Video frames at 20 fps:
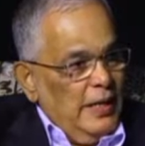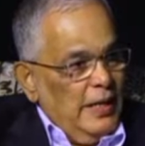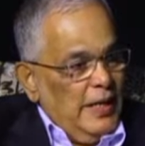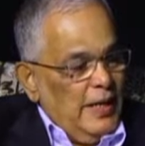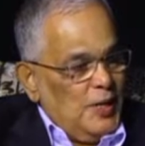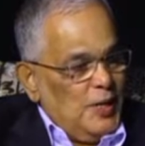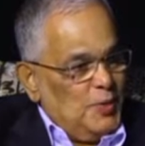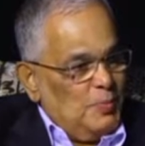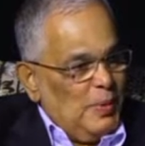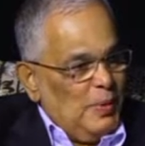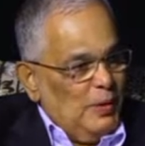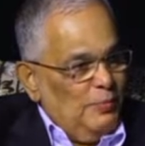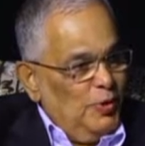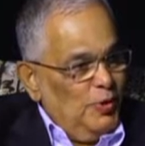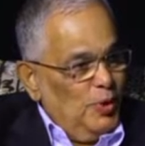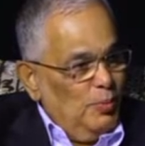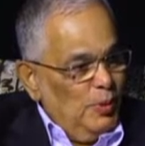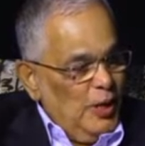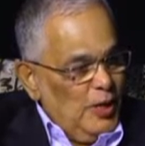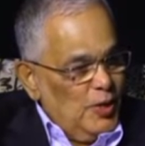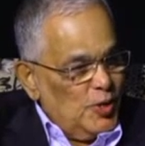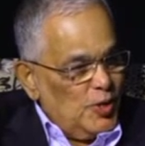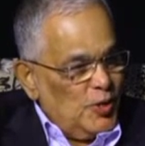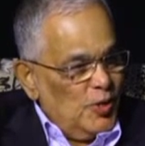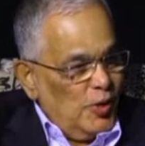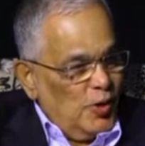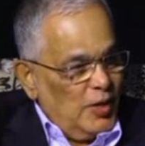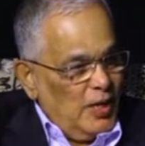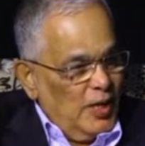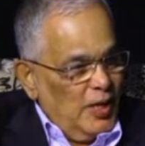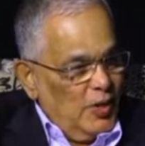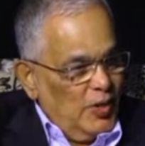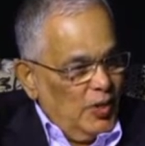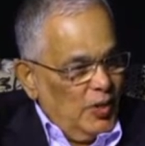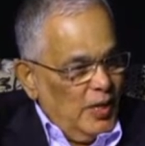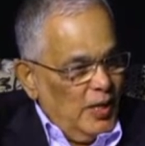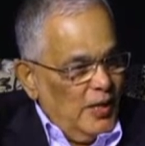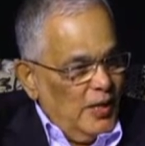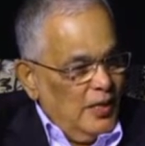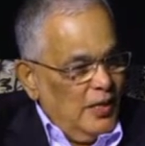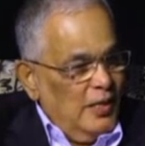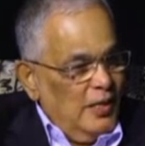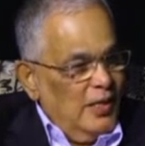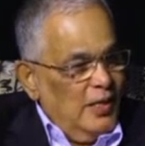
and spent few minutes talking to her.